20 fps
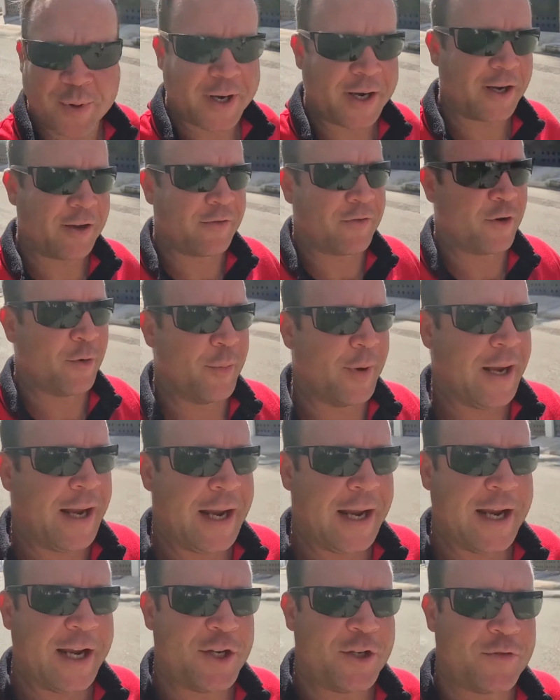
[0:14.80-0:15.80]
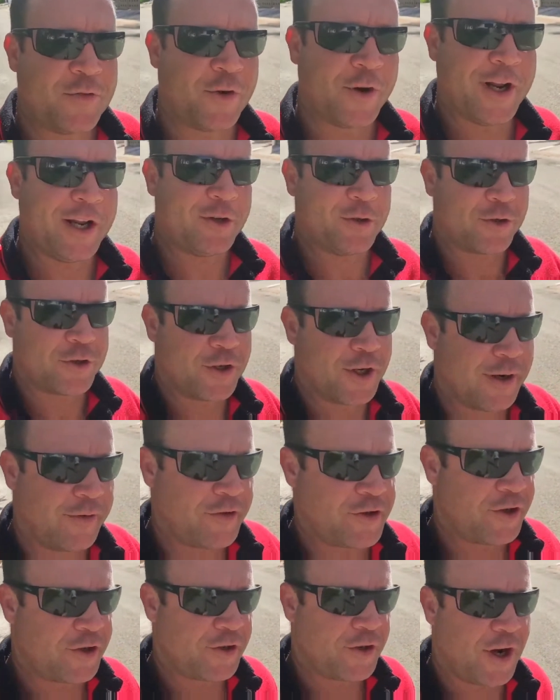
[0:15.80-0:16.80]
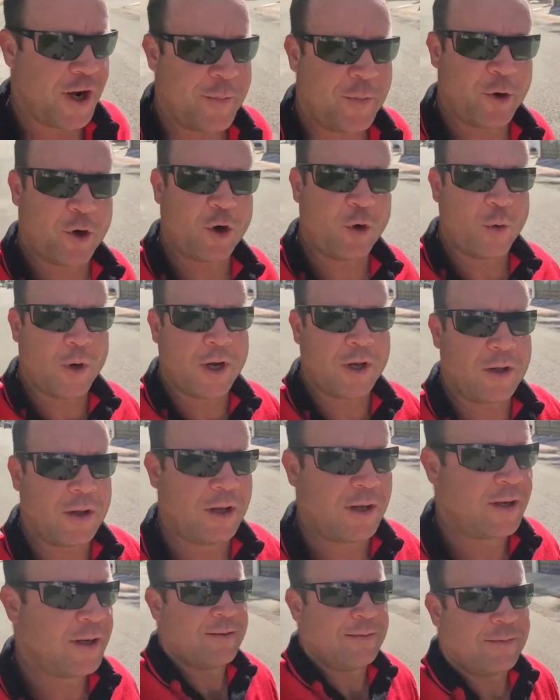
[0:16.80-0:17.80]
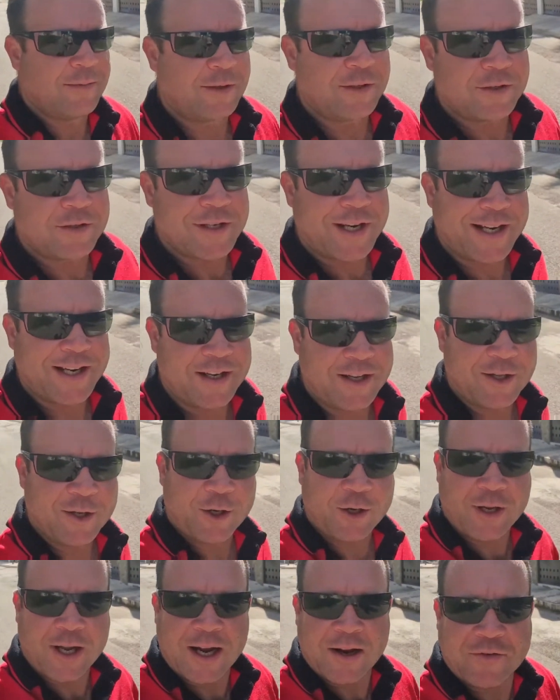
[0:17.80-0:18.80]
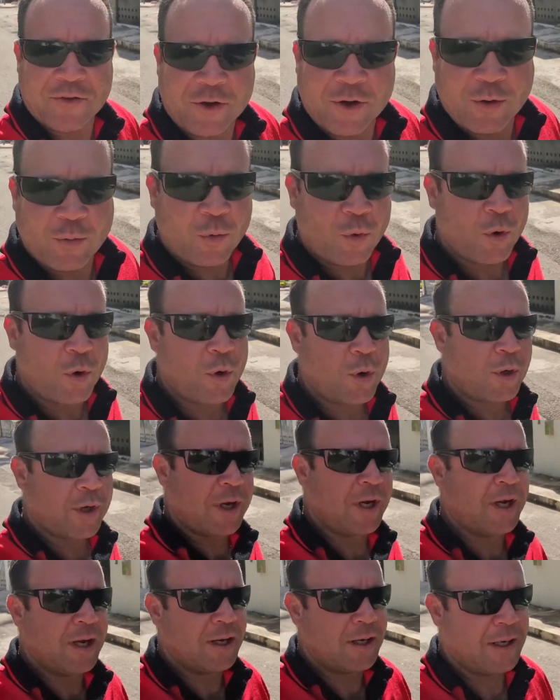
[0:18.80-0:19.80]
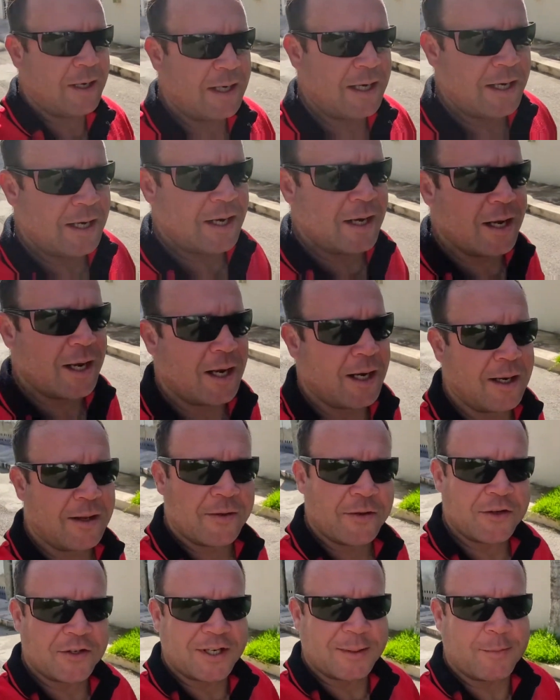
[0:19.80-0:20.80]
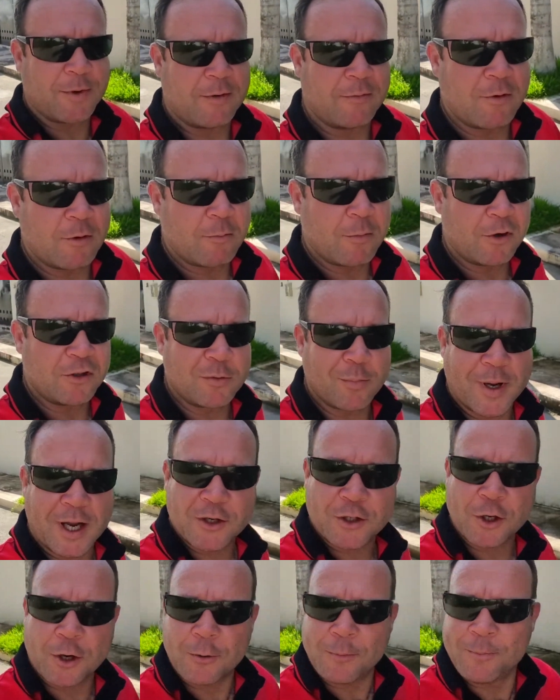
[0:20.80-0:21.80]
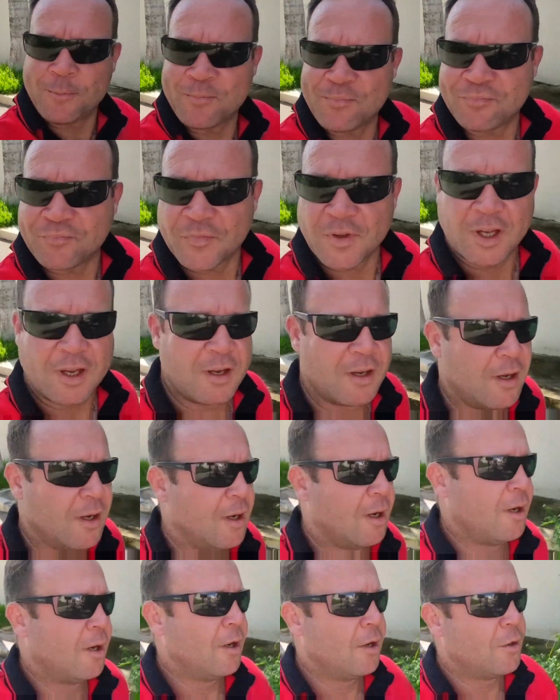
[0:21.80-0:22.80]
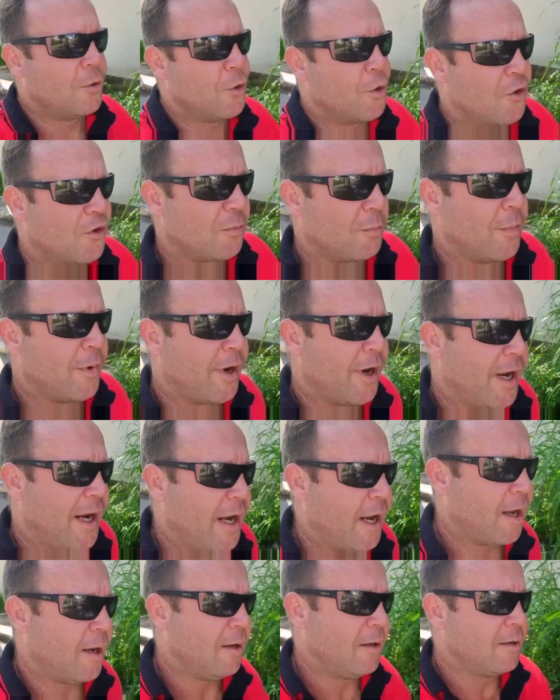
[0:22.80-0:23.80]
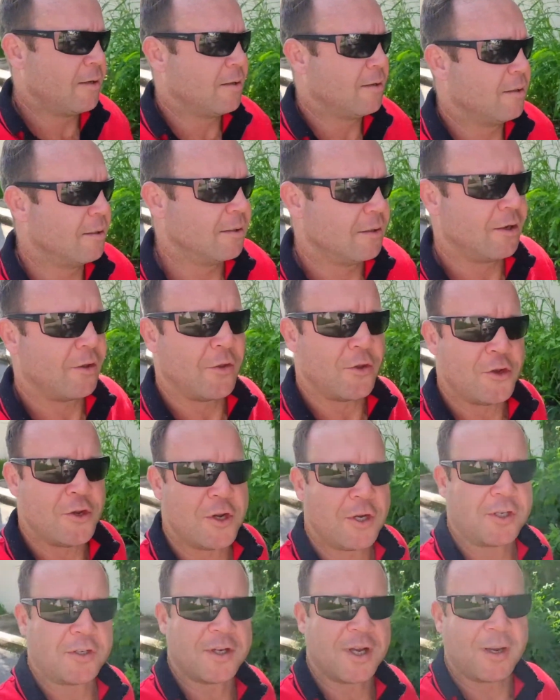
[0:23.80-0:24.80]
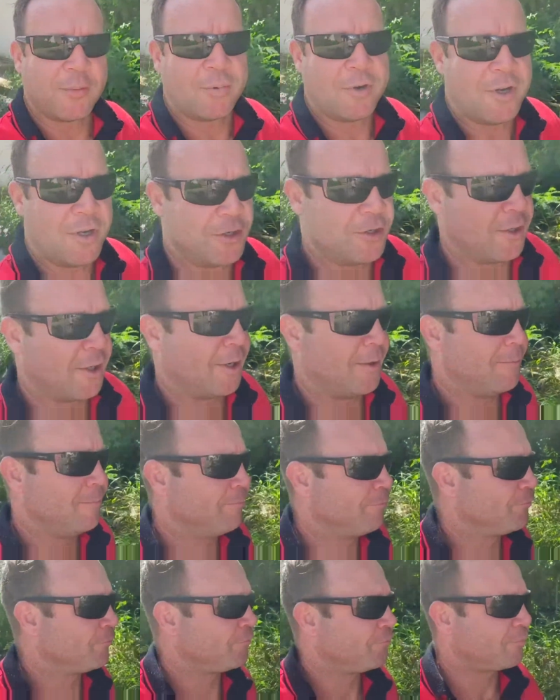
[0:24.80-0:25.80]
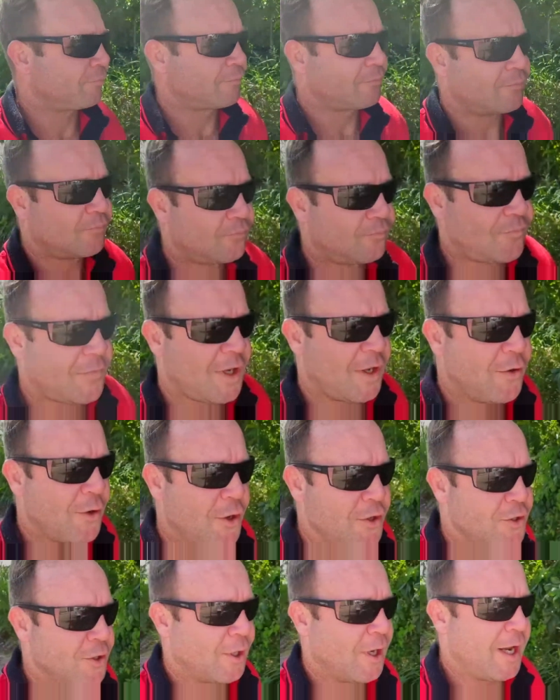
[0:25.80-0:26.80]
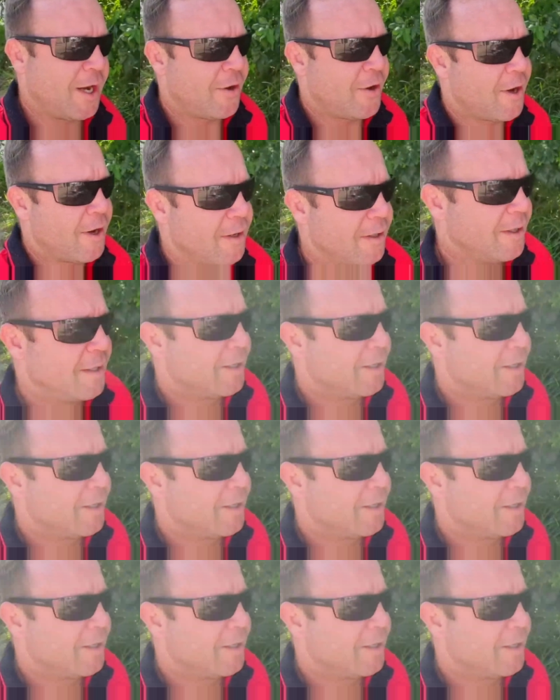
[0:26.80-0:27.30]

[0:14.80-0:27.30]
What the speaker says: Butler from Edge Financial Services. I hope you're all well. Taking a little afternoon walk in the suburb of Montebello, North Merida, on the Yucatan Peninsula. Nice little area,